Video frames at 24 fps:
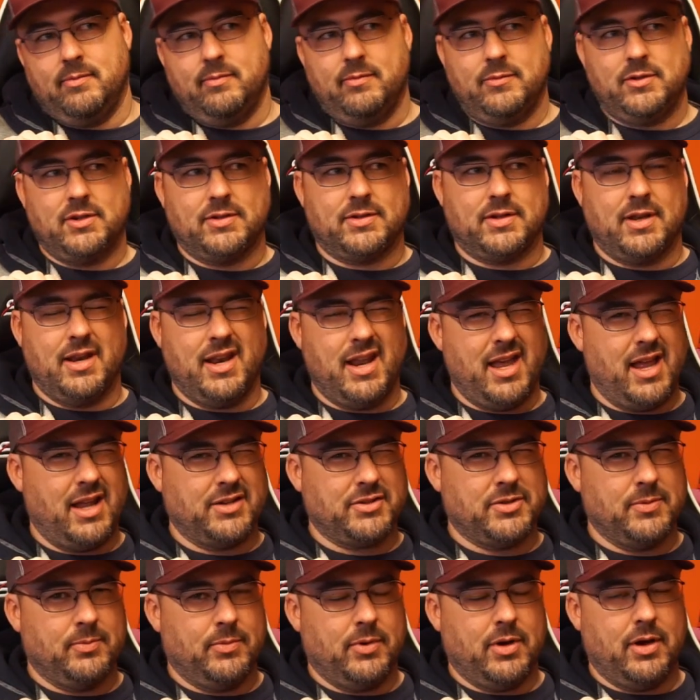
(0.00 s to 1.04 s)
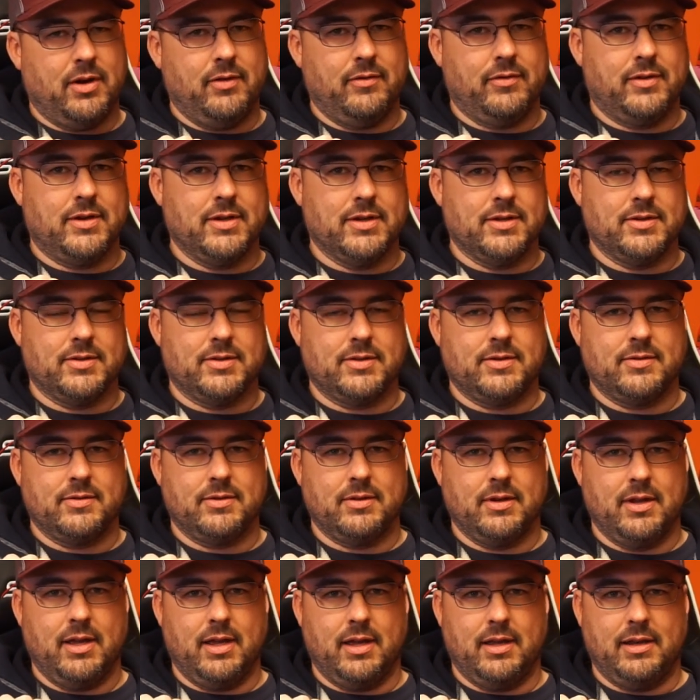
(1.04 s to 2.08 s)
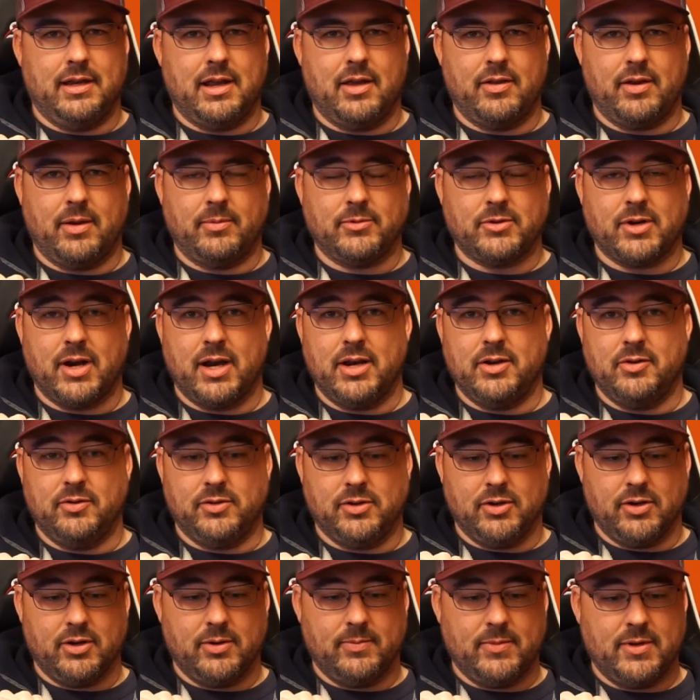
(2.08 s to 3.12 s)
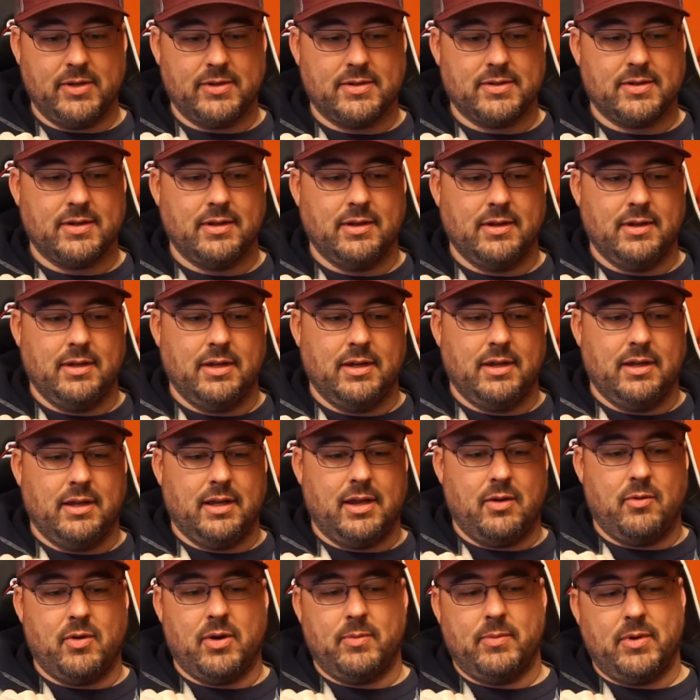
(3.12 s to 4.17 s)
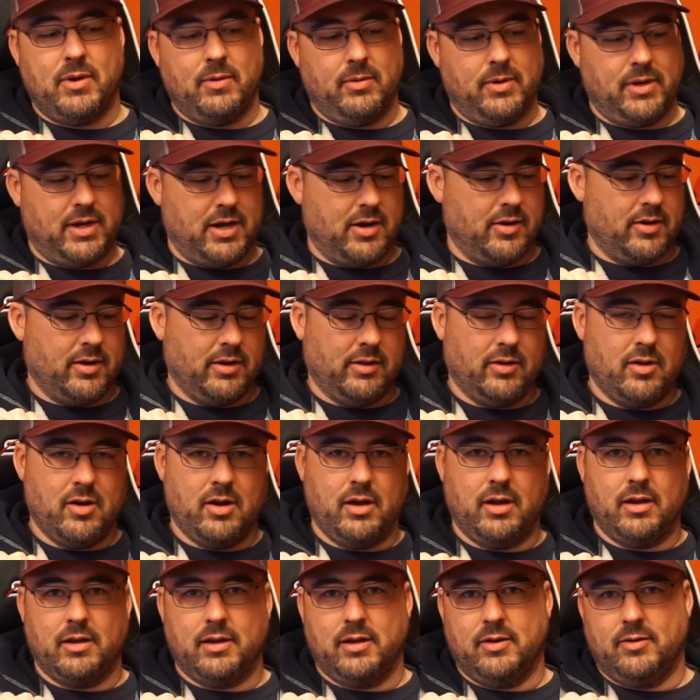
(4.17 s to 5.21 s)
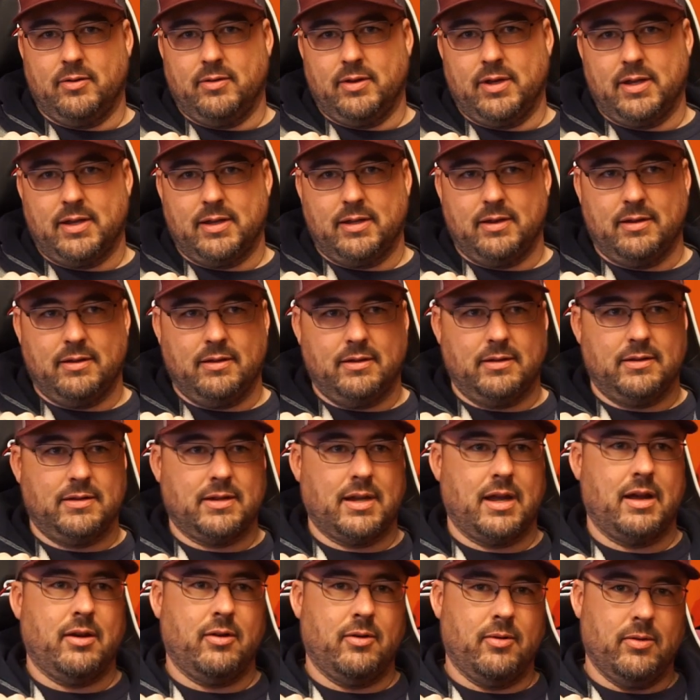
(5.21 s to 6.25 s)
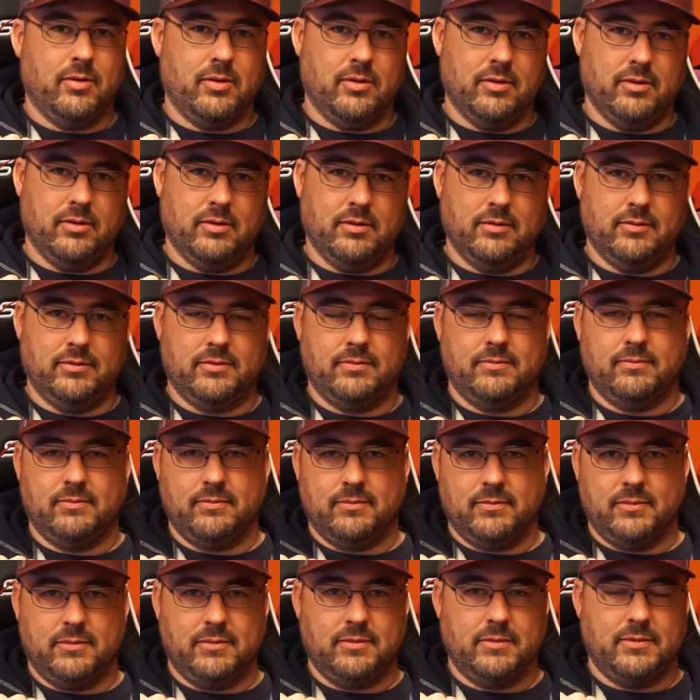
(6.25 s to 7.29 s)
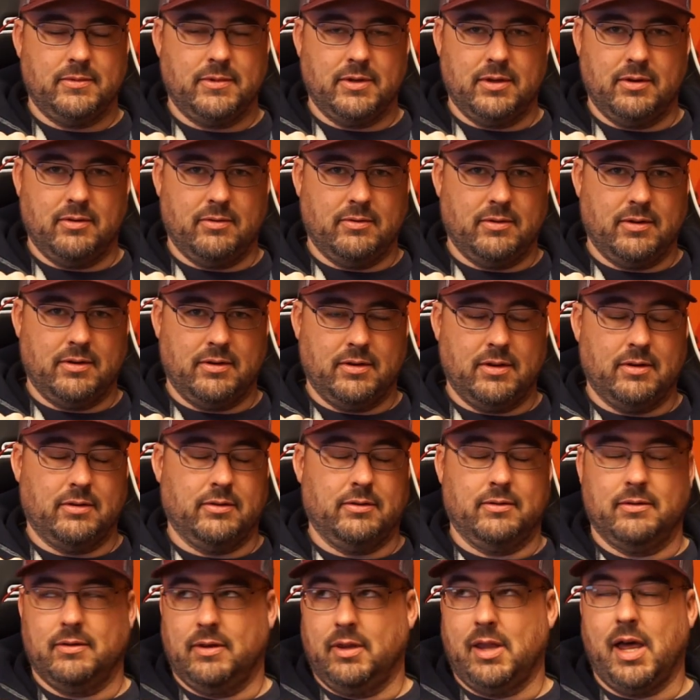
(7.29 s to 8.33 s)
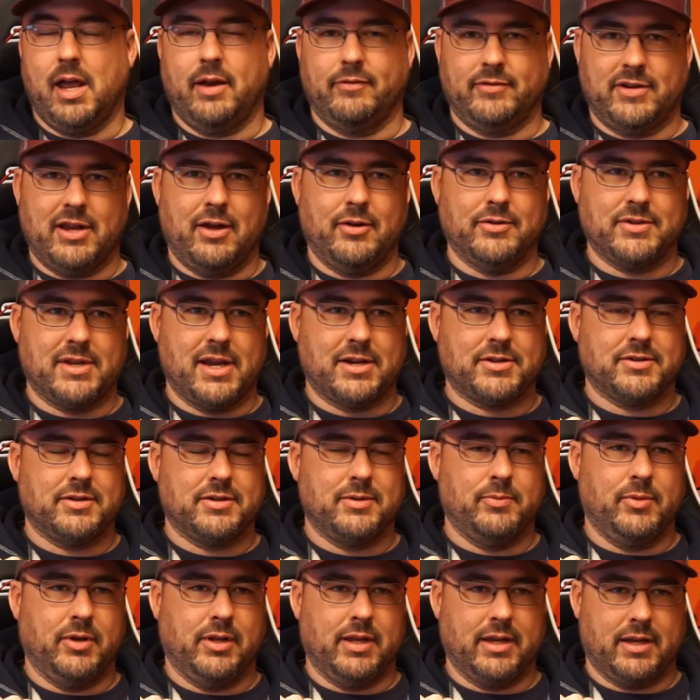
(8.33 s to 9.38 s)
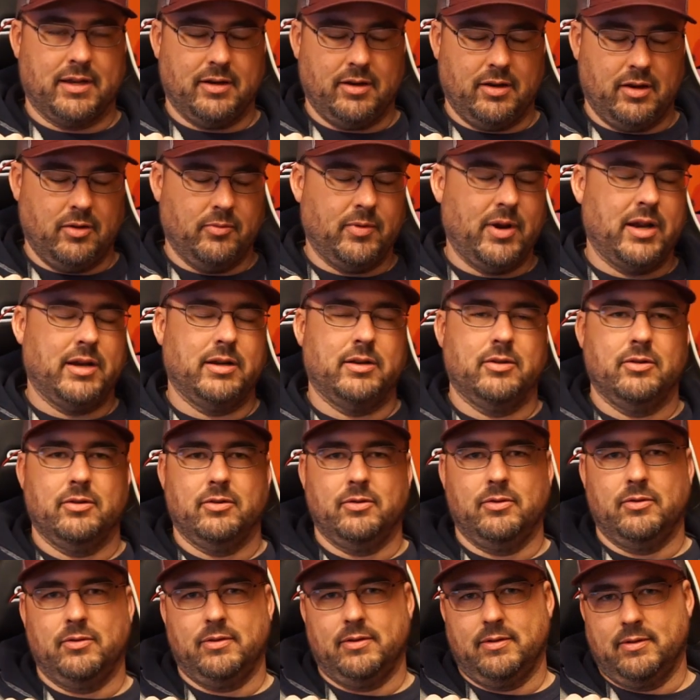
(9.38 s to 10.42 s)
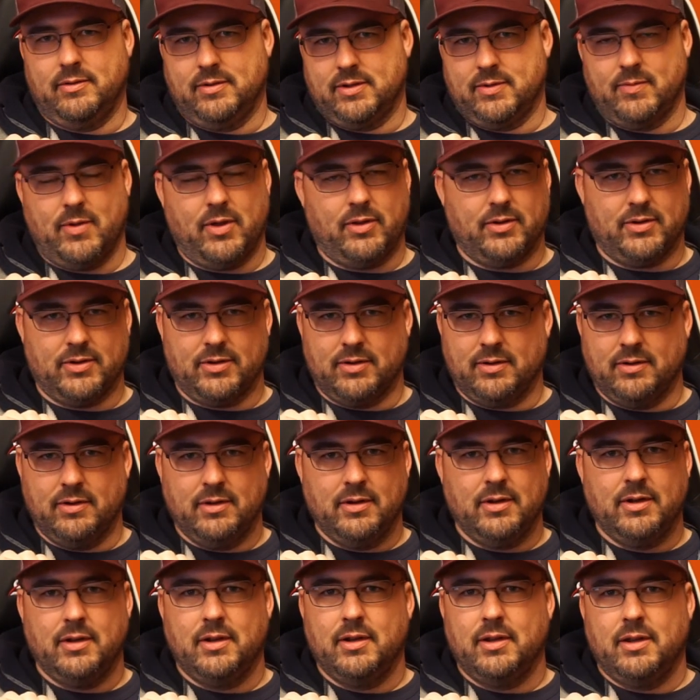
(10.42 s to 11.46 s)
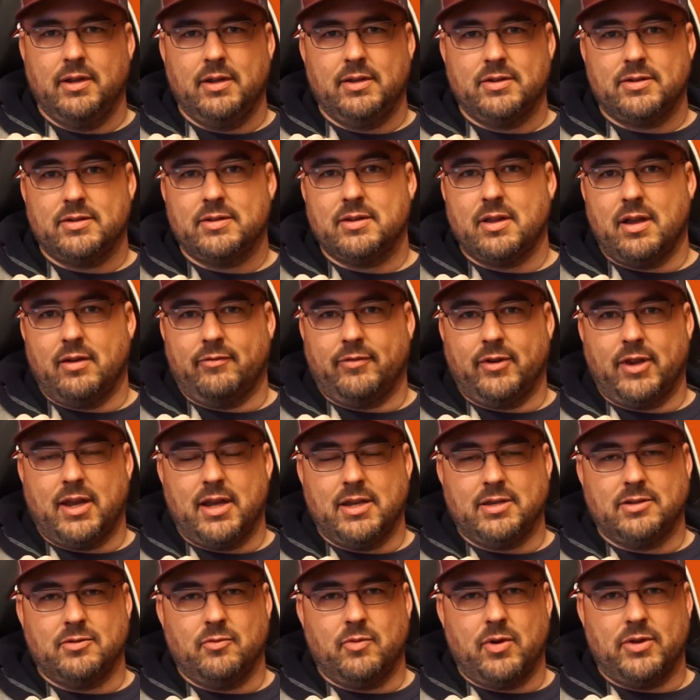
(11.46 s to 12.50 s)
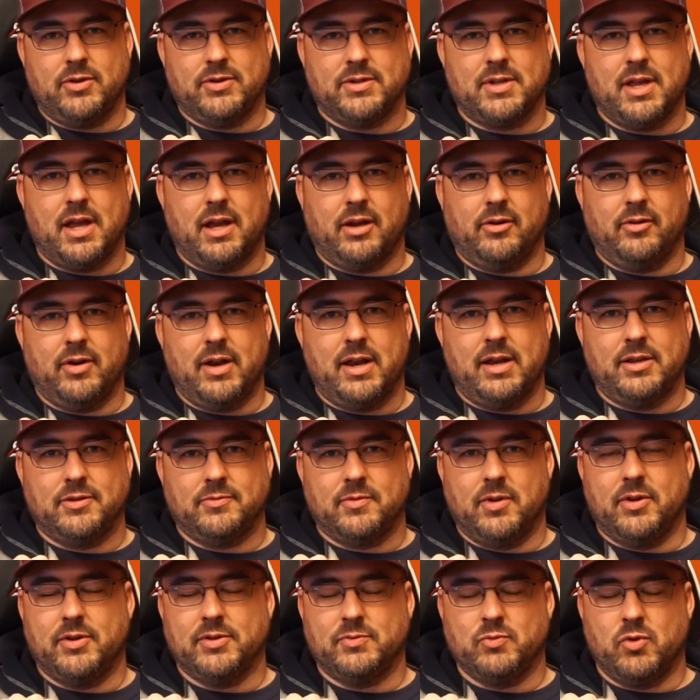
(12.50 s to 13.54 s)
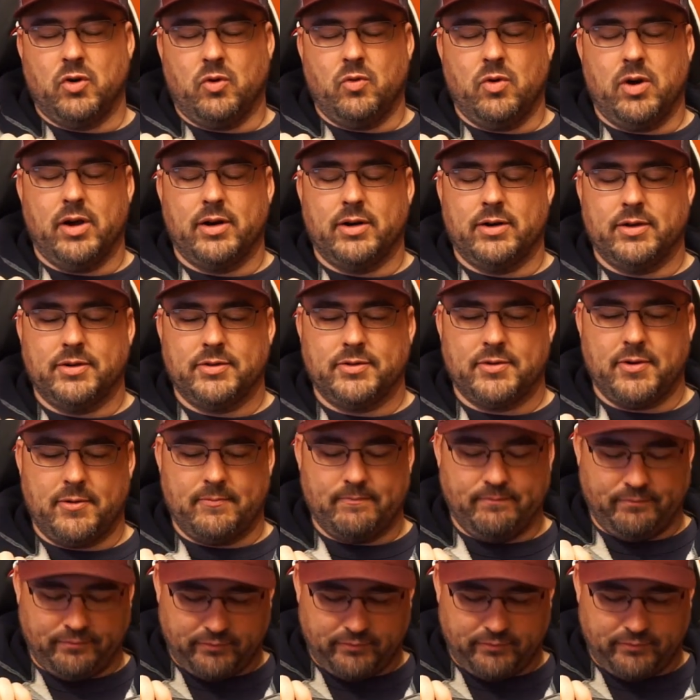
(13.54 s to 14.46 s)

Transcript: just a notch above because now that I'm trying to do tournaments, I want to be able to carry along, like a towel, or a lot of towels actually, but like a raincoat and some other stuff in case the weather's not great, as well as more water. So